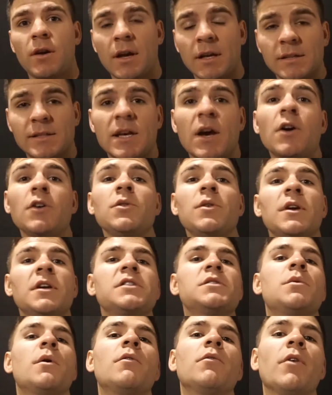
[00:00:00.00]
until you
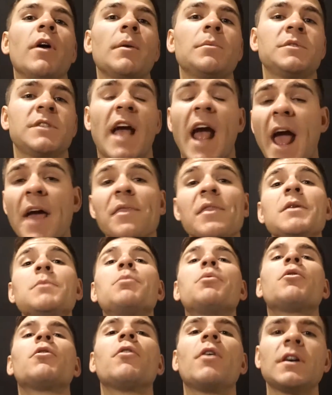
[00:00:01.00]
hit 12 reps, and
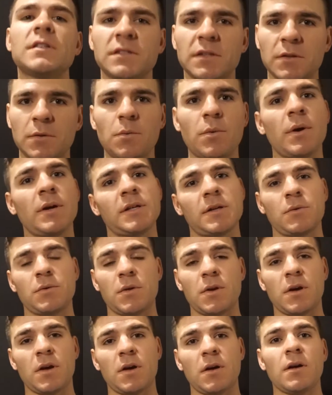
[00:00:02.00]
then progress on the weight
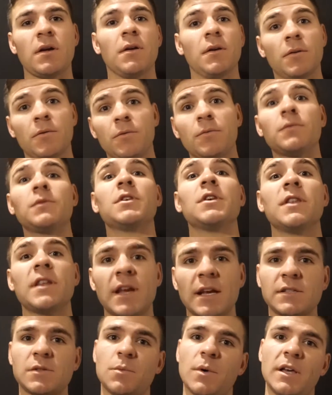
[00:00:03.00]
to the
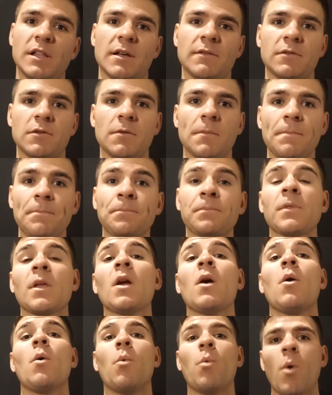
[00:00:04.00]
next weight level.
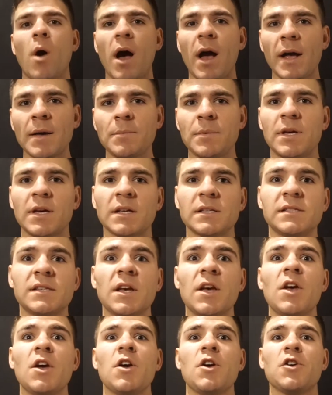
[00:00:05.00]
Why?
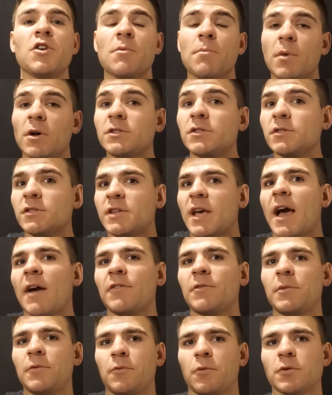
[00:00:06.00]
Because your muscles
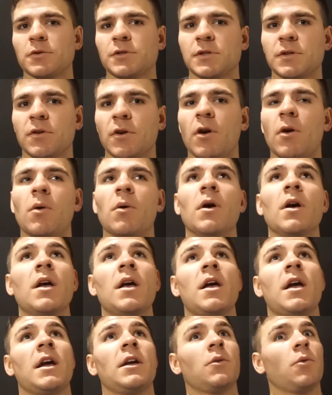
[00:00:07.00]
have to be forced to grow.
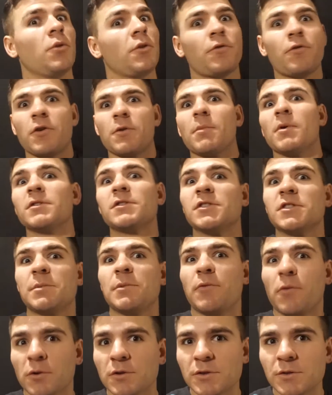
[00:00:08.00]
In order for your muscles to
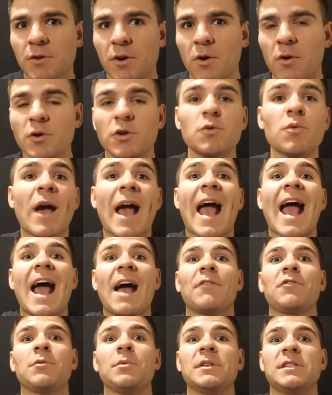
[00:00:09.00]
be forced to grow, you
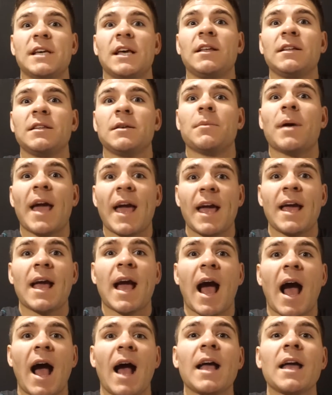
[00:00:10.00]
have to be telling them,
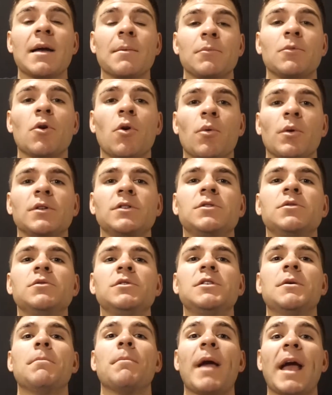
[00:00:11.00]
hey, I am going to
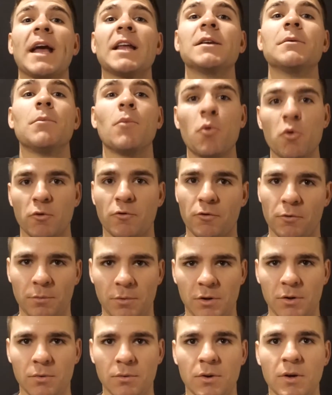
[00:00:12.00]
demand more from
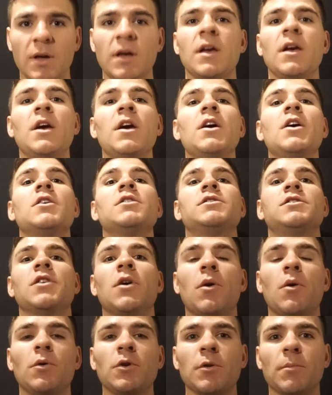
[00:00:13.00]
you.
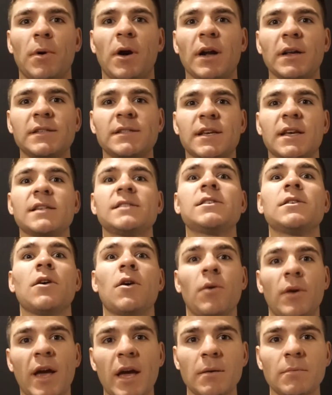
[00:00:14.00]
So your body says,
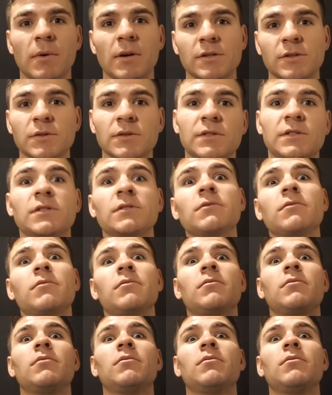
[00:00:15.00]
okay, muscles,